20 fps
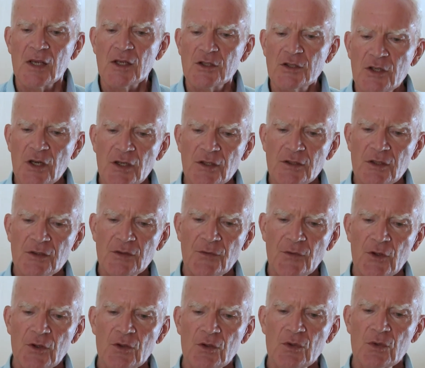Jesus
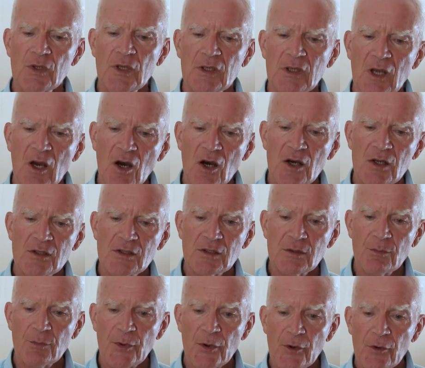viewed God's
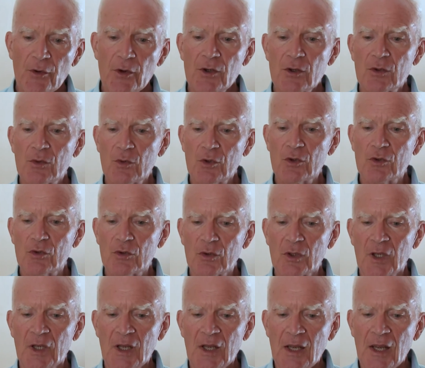imperial
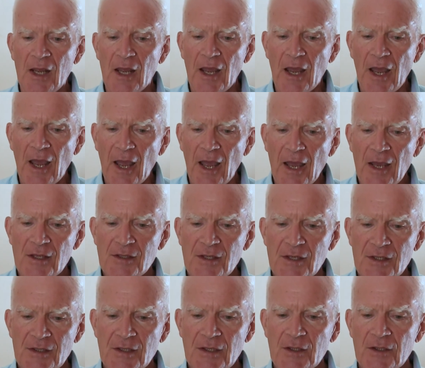rule as
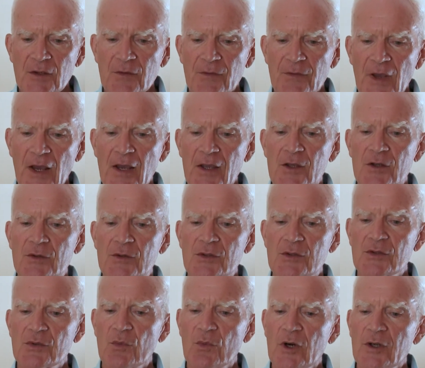a set of
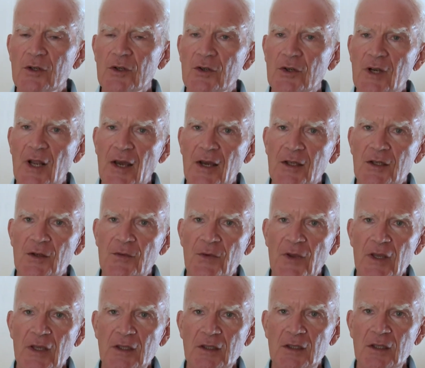values one could
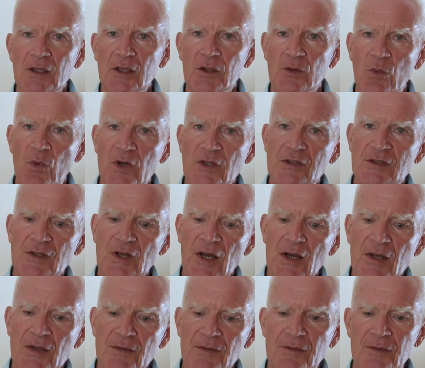activate in one's
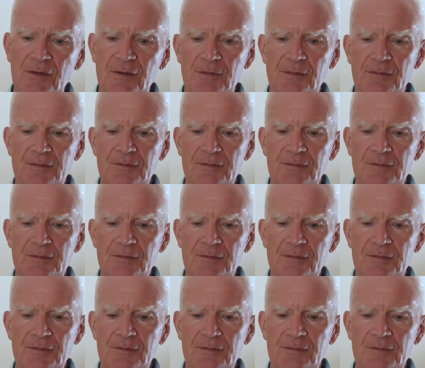life.